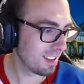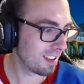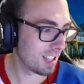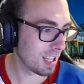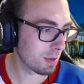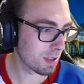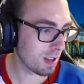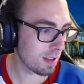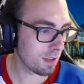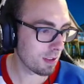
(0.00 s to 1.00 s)
Oh, that was
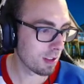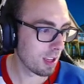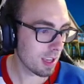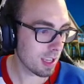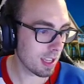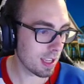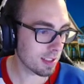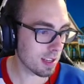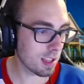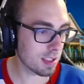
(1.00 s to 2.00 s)
awful. Yeah,
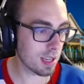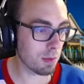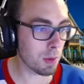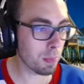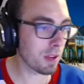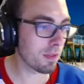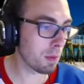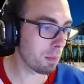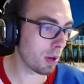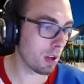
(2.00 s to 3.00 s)
here's another team. We play
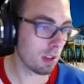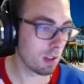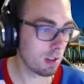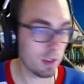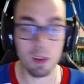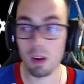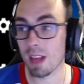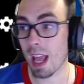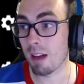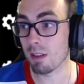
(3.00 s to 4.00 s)
football. Don't
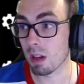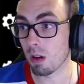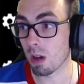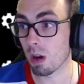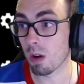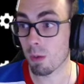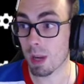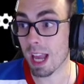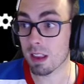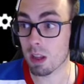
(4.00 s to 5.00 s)
even have a logo. If we
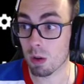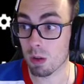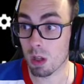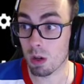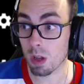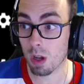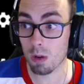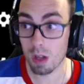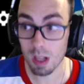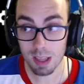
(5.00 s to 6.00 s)
had the old
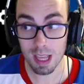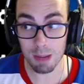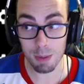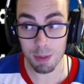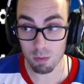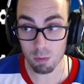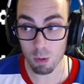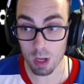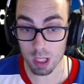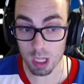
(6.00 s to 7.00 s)
logo, that might be
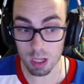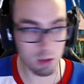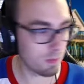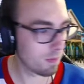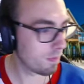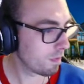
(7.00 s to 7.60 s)
really good.